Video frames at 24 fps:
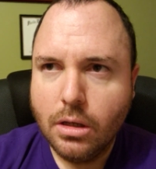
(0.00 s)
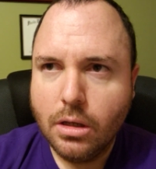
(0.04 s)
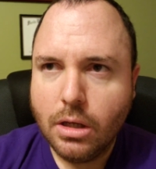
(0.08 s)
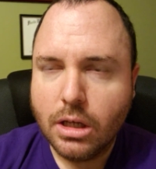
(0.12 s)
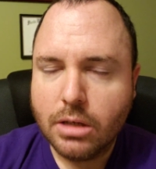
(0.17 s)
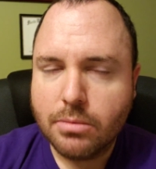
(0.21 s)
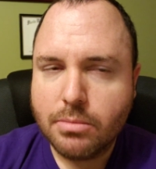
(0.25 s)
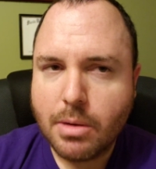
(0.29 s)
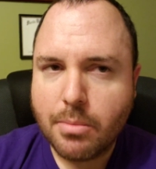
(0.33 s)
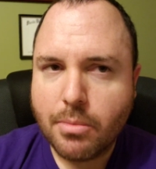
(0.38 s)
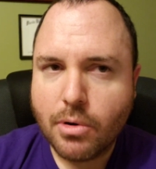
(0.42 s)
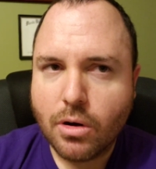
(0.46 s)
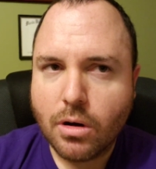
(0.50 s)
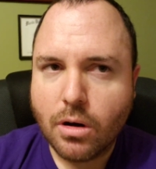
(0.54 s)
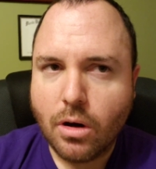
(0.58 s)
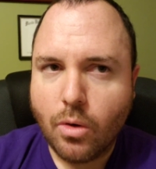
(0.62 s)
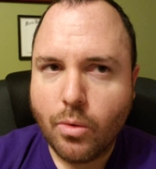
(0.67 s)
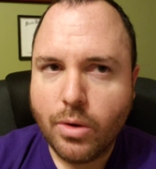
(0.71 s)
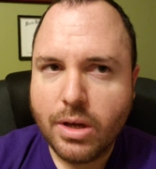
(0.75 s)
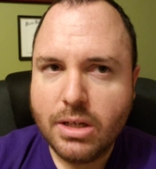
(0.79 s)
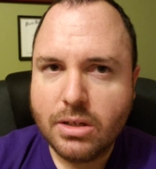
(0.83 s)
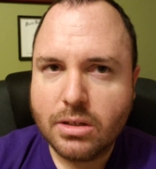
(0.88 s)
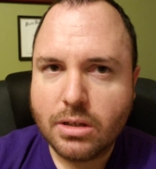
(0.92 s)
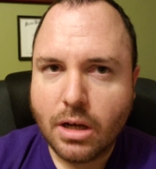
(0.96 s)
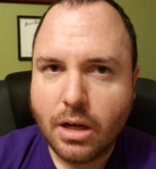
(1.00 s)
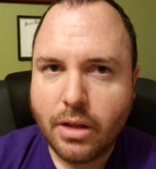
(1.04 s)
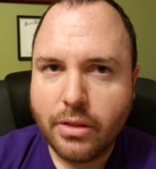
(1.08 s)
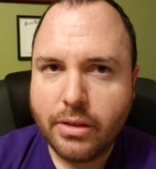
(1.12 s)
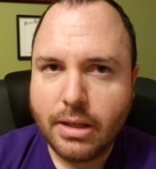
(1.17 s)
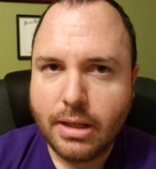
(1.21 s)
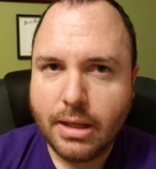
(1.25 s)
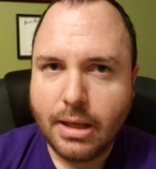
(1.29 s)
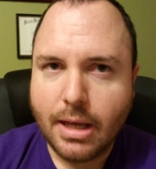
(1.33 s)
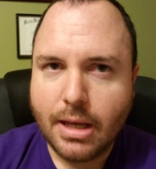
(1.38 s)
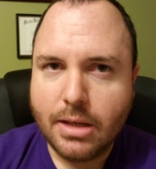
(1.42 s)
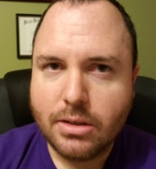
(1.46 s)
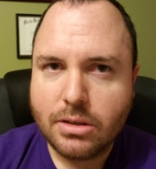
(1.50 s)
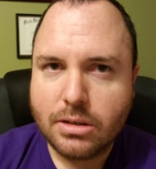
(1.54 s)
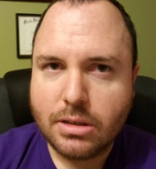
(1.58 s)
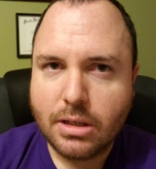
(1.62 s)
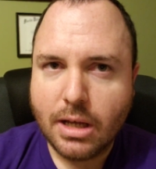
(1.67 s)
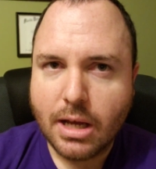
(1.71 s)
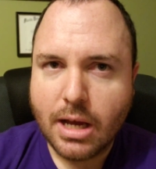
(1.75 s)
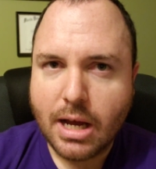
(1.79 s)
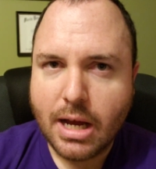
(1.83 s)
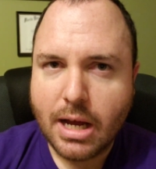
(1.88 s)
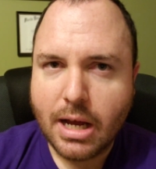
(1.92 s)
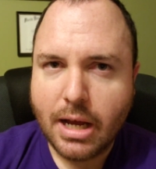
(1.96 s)
is remember always on the
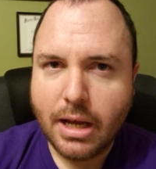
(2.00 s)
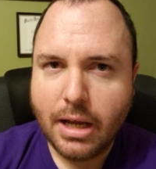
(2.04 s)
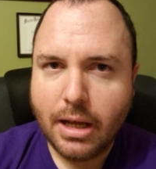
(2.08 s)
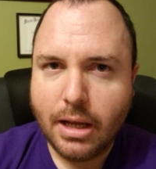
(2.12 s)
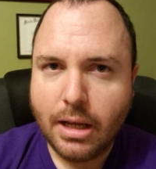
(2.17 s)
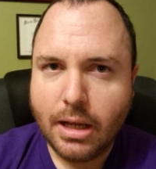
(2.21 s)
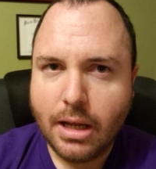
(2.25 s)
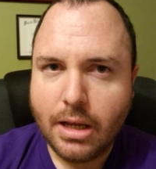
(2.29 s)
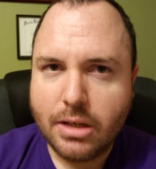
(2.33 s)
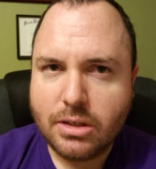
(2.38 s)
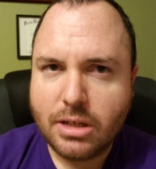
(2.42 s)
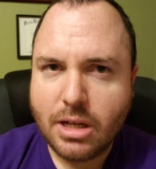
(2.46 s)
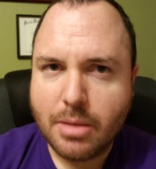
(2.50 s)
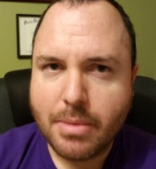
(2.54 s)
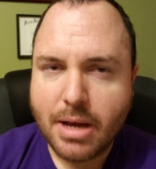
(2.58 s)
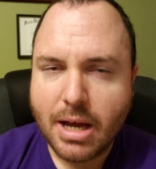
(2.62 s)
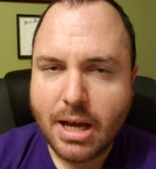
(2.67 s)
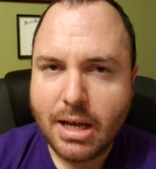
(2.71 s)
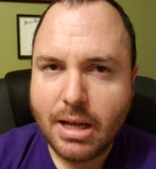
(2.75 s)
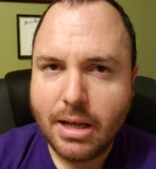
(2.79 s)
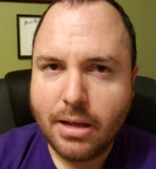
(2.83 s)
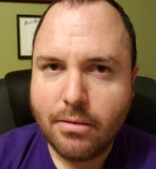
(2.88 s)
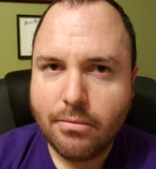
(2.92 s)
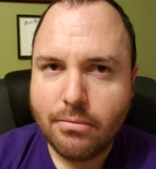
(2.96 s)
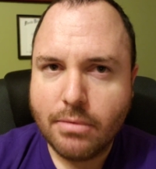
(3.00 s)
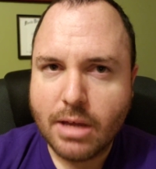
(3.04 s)
HDMI,